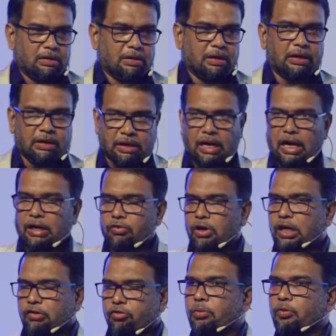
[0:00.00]
And annually
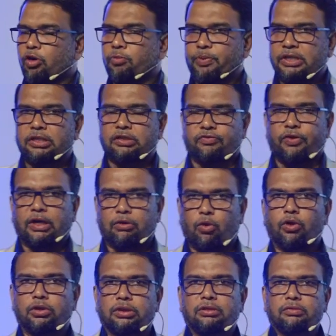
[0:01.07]
it will be 1.65
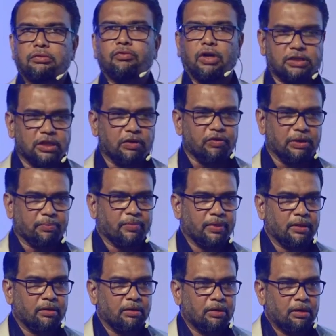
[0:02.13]
crores we are saving.
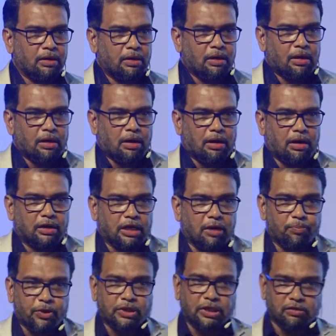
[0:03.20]

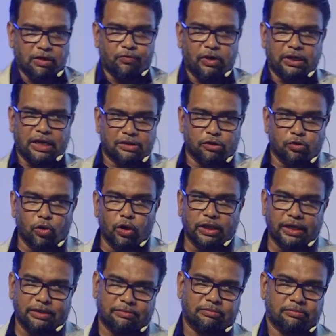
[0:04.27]
Temperature of the effluent, as you told,
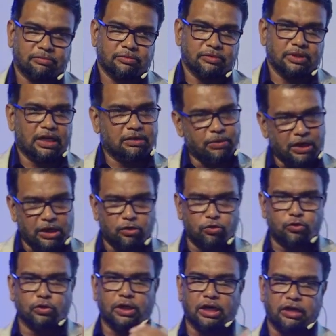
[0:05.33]
that has been reduced
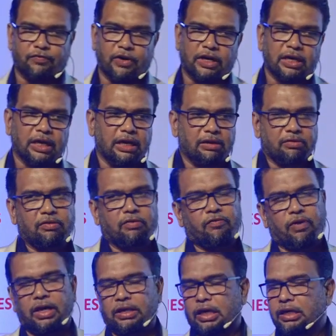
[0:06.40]
to 35 degree,
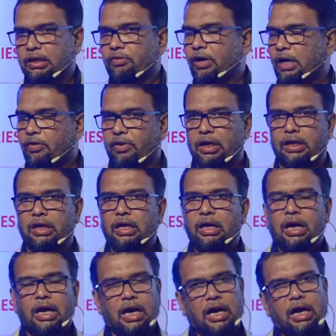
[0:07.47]
where that
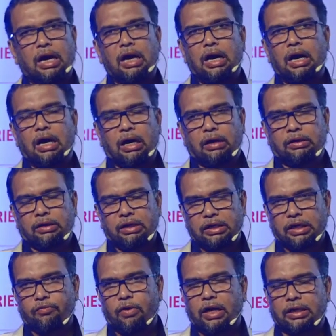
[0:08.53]
our
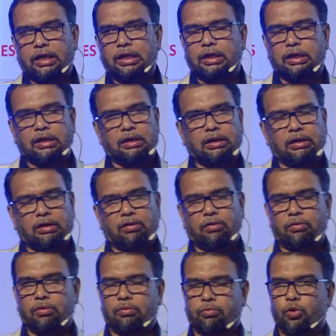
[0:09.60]
treated water
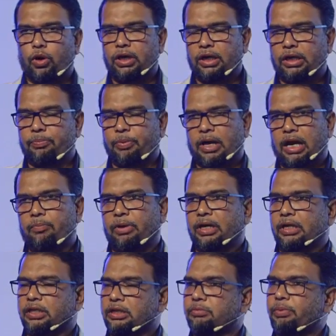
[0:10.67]
quality parameter
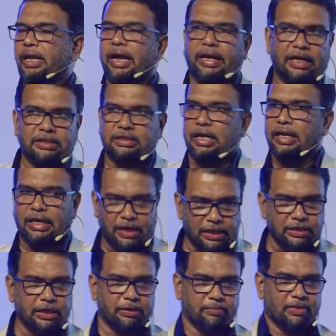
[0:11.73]
has been enhanced like
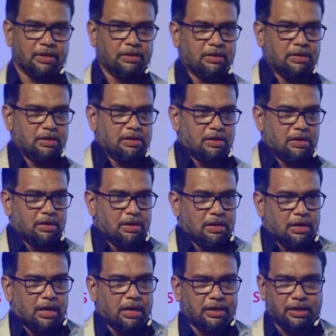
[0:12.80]
anything.
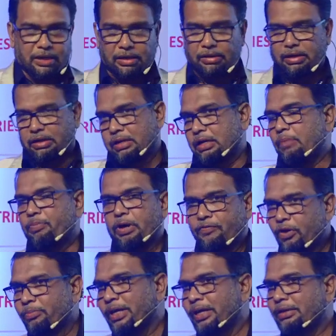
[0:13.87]
And apart
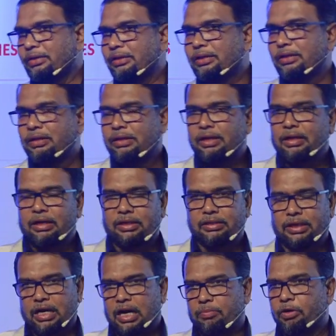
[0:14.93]
from that, it is a
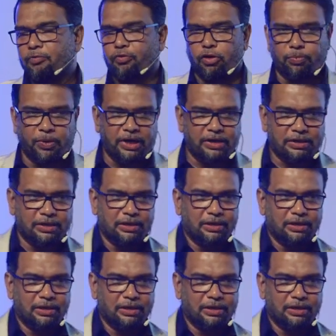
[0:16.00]
carbon footprint.